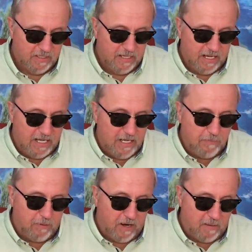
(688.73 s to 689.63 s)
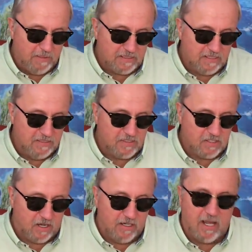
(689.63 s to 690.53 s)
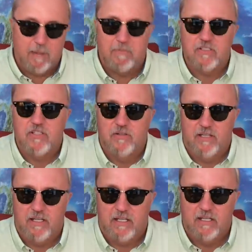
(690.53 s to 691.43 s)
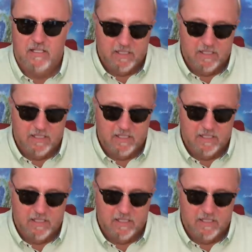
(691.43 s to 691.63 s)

"And he promised and sought opportunity